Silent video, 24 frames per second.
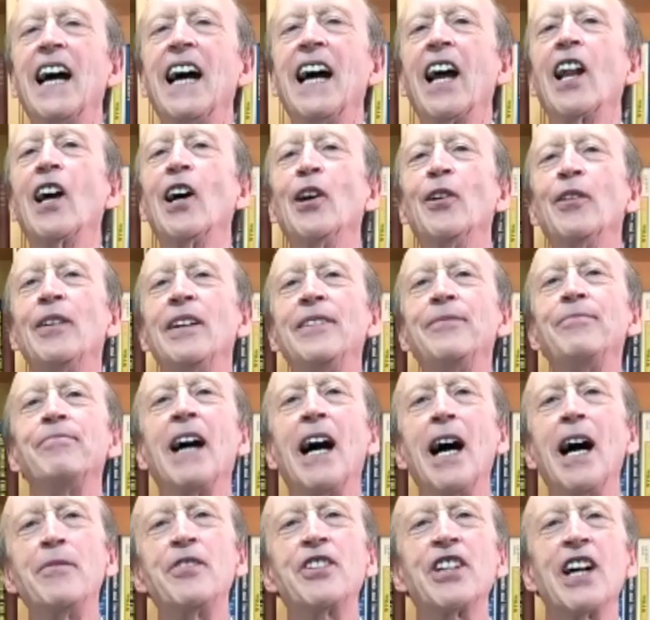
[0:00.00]
Hello,
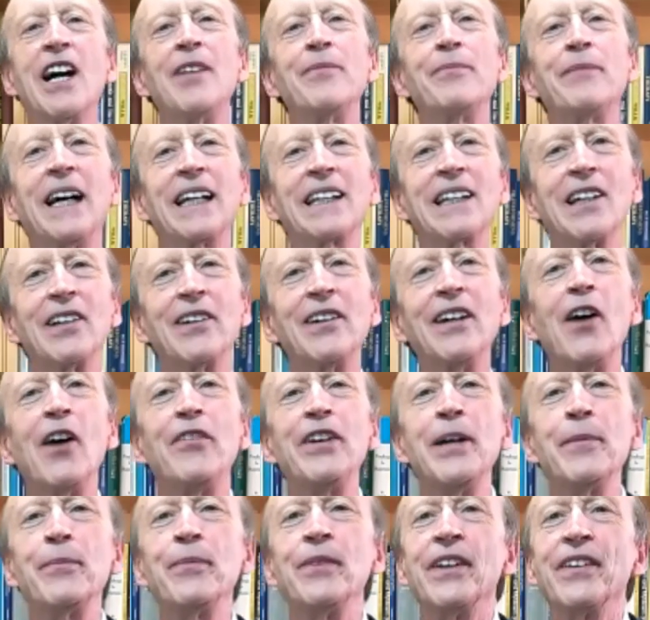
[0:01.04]
I'm John Butler of
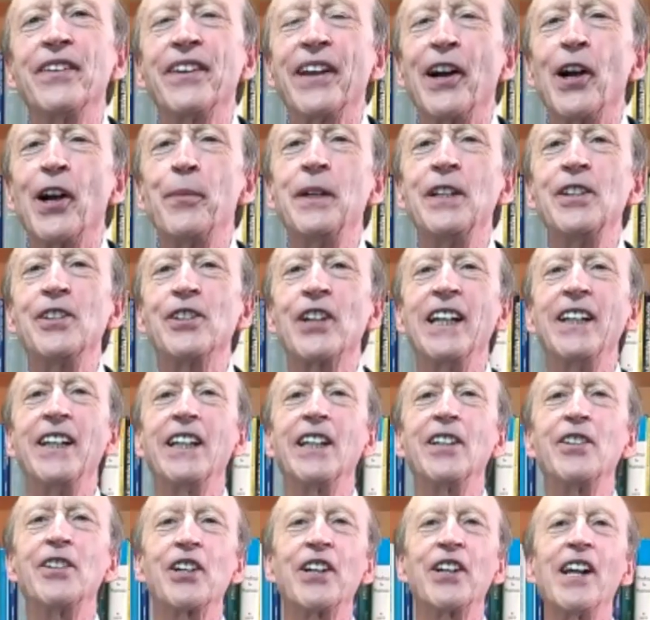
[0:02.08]
Hypnotherapy Training
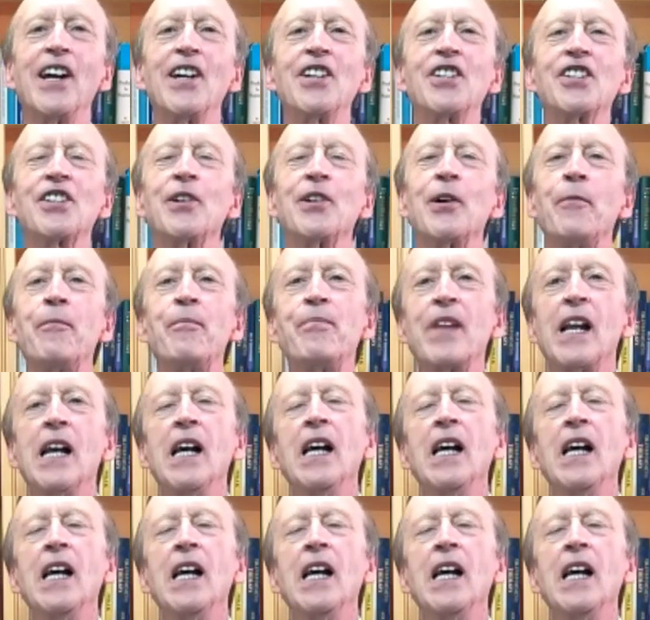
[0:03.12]
International.